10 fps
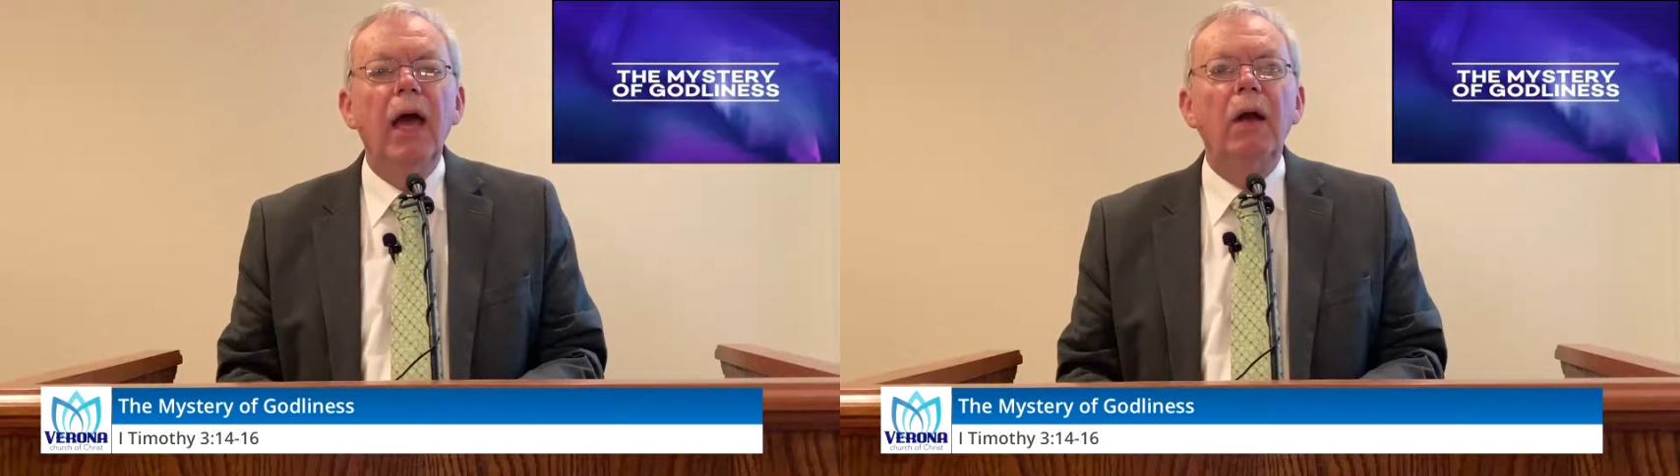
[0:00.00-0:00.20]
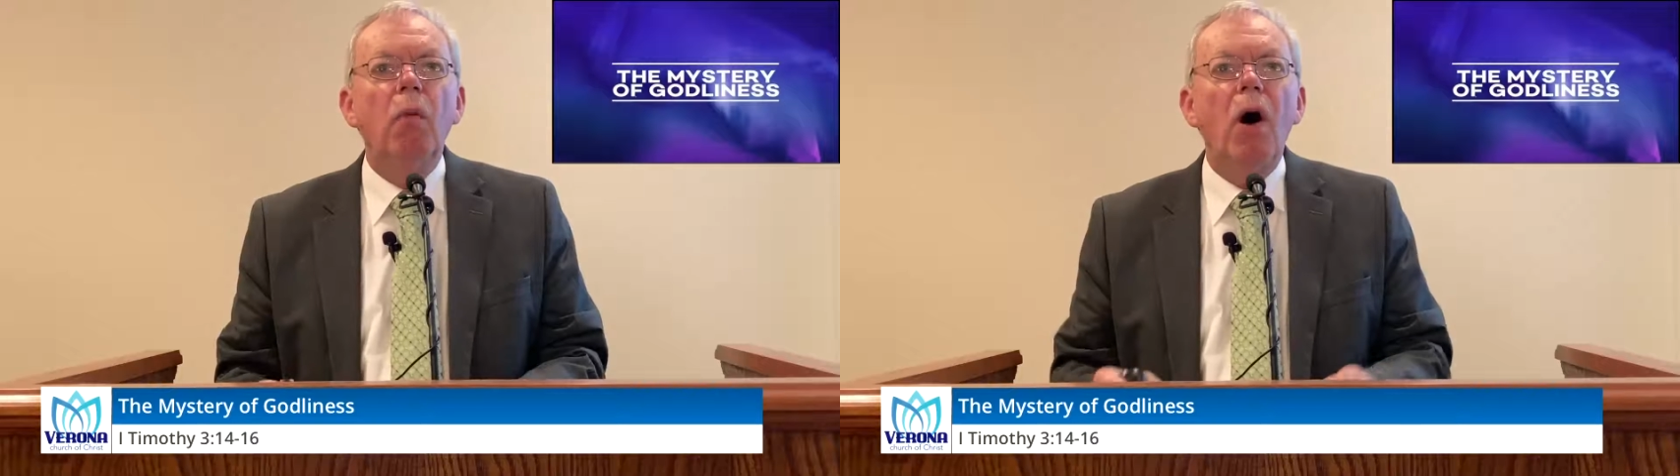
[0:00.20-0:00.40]

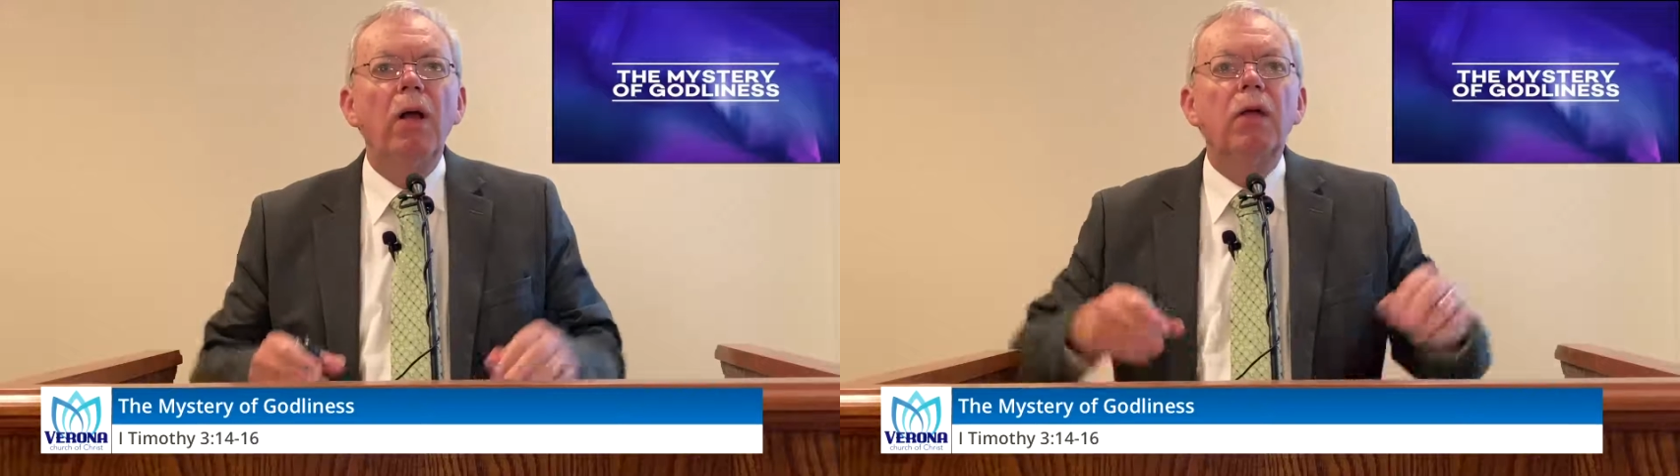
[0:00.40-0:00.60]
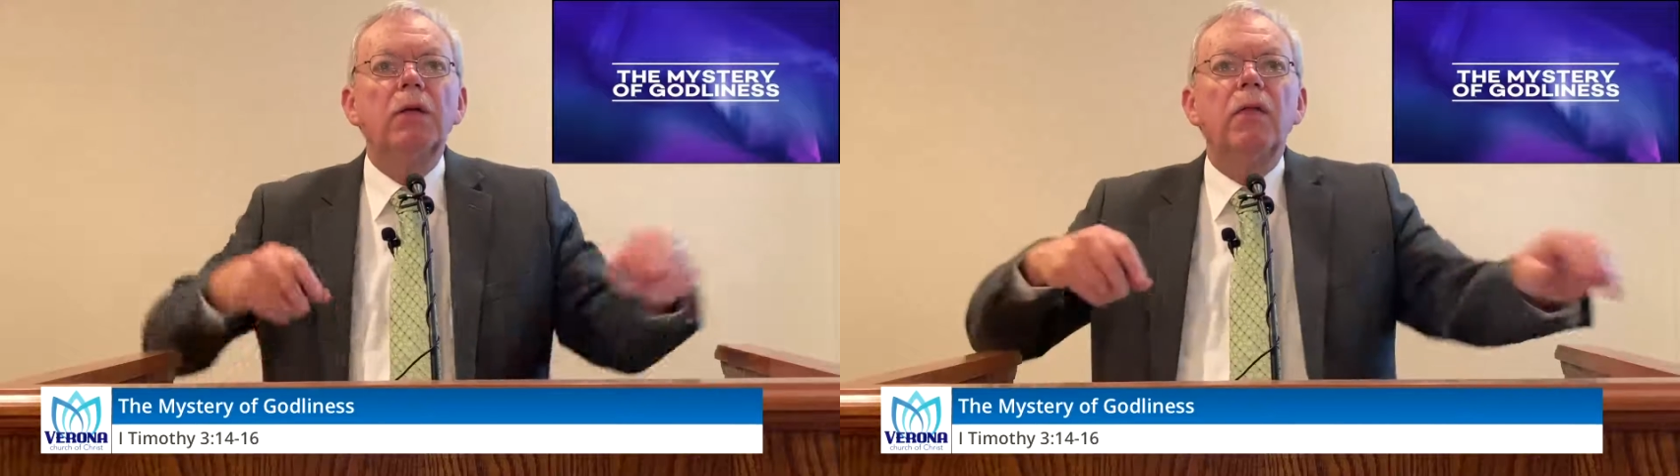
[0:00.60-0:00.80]
And
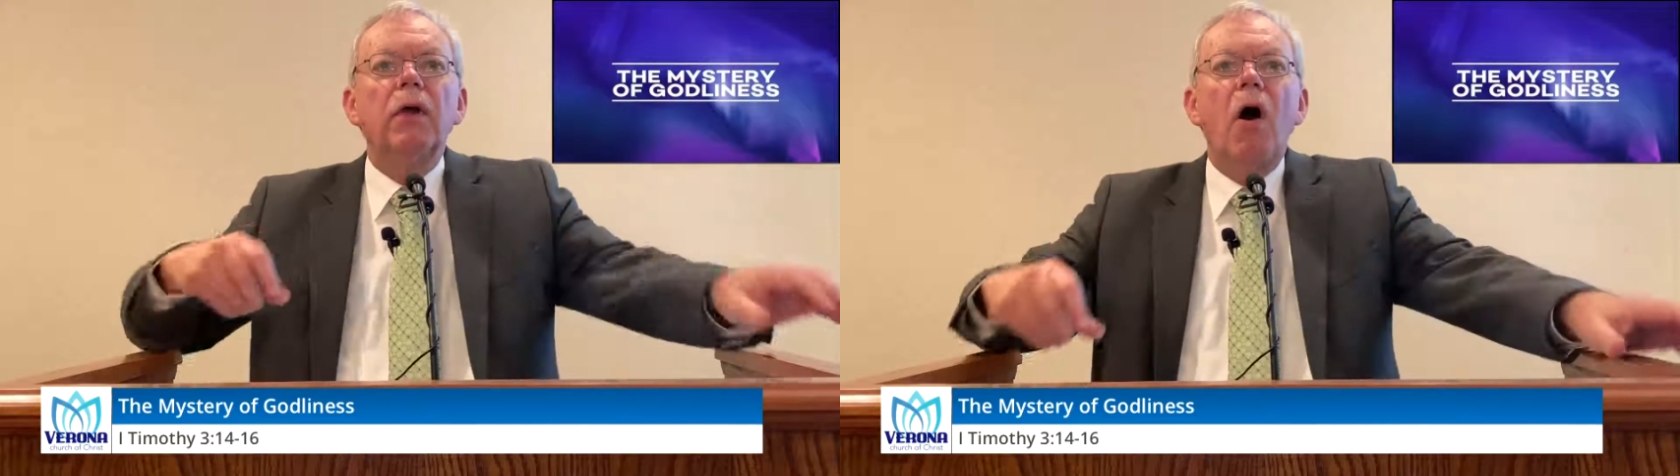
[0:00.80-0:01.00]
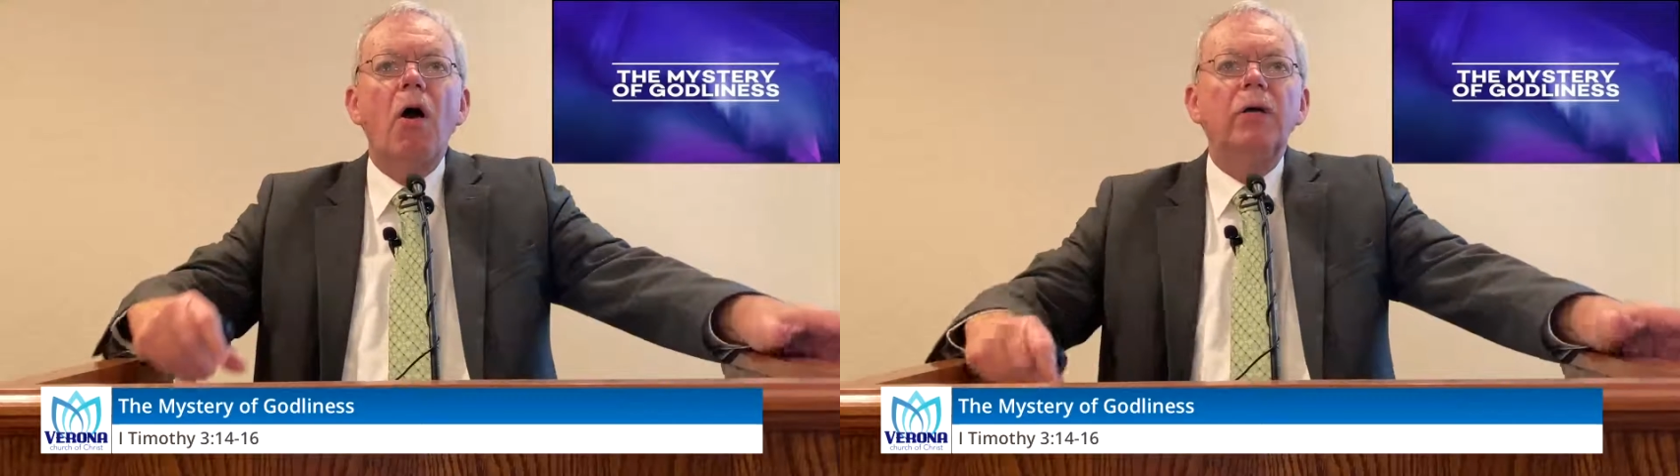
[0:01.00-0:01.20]
Juan looked at the
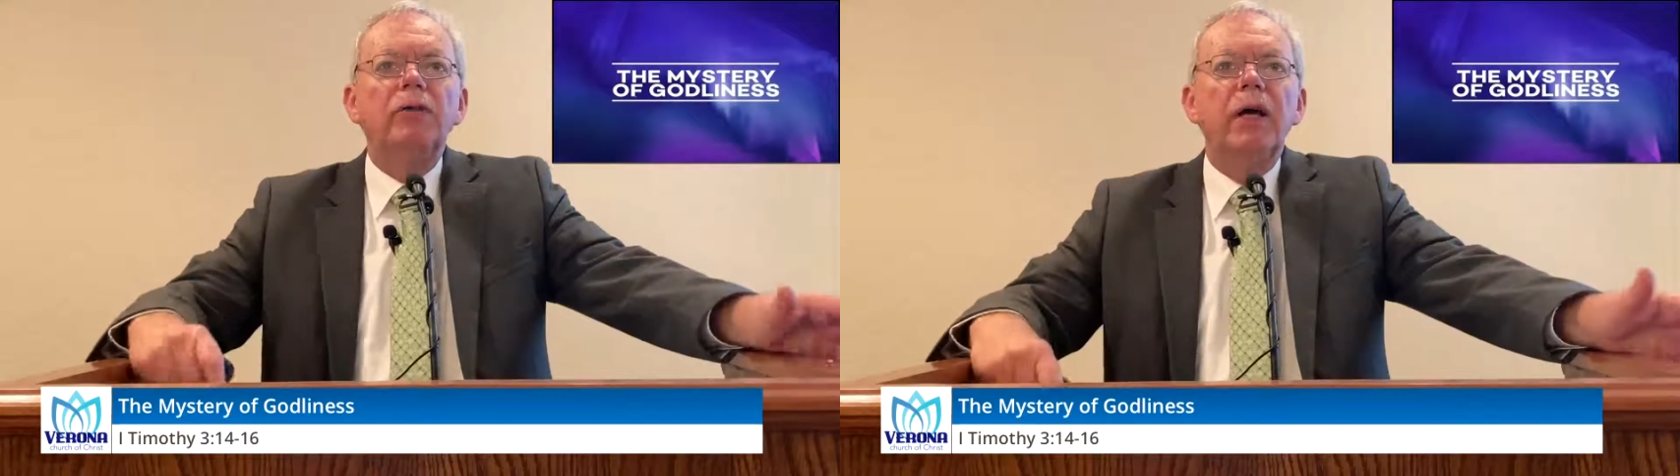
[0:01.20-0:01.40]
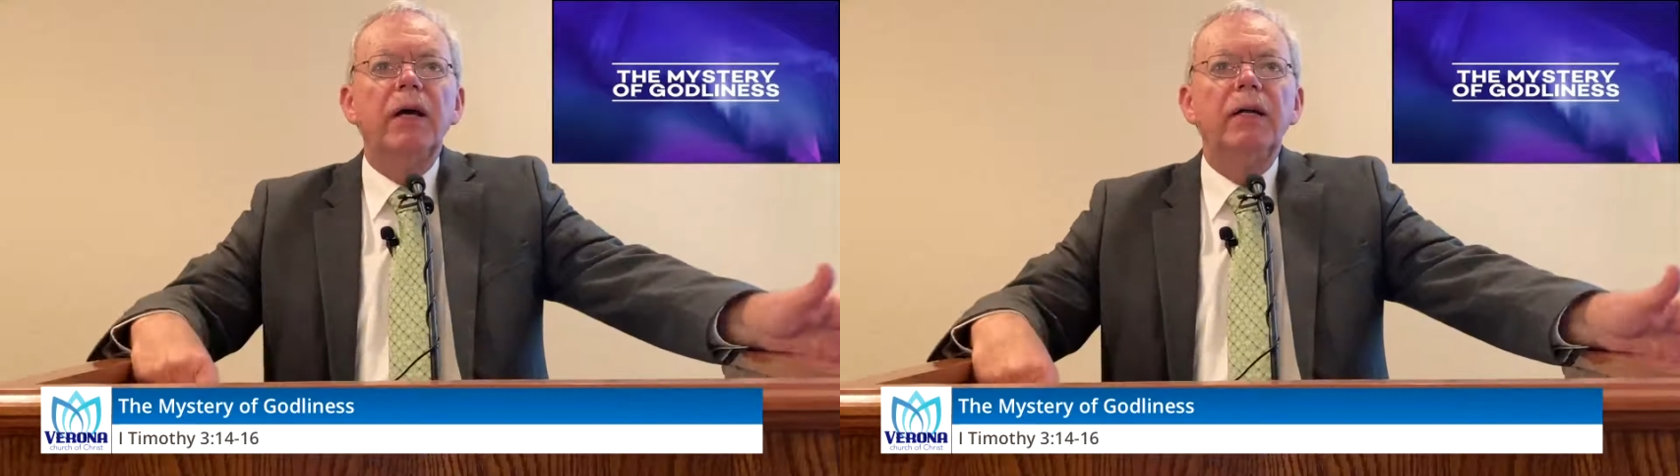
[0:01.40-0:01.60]
guard and
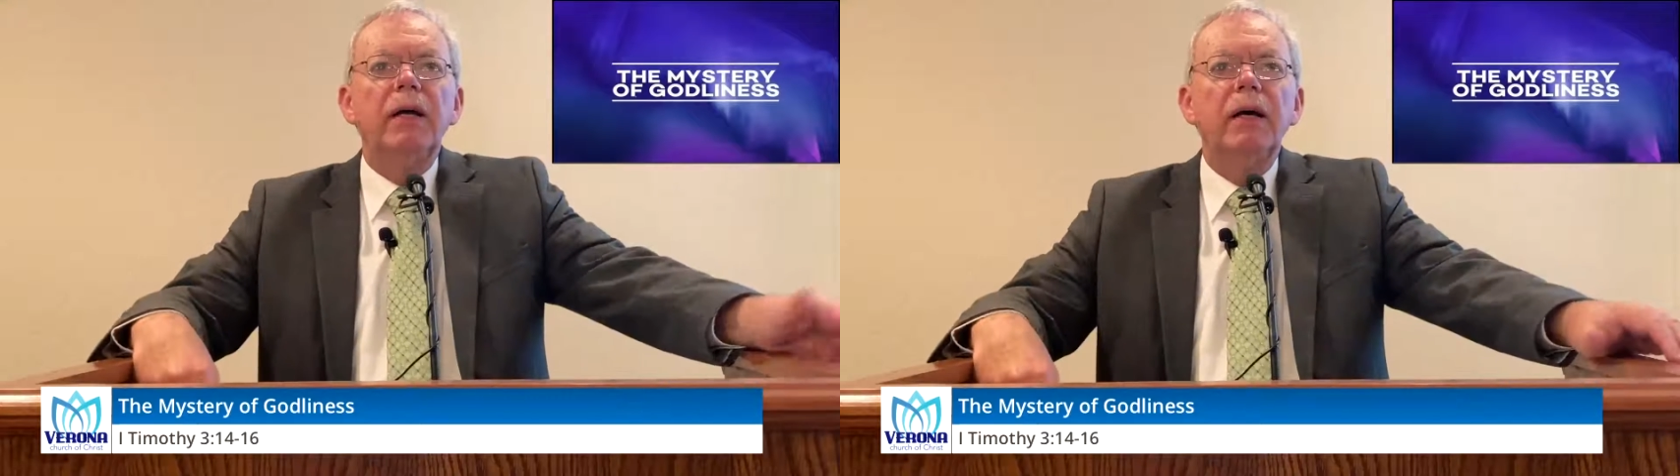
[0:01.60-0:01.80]
said,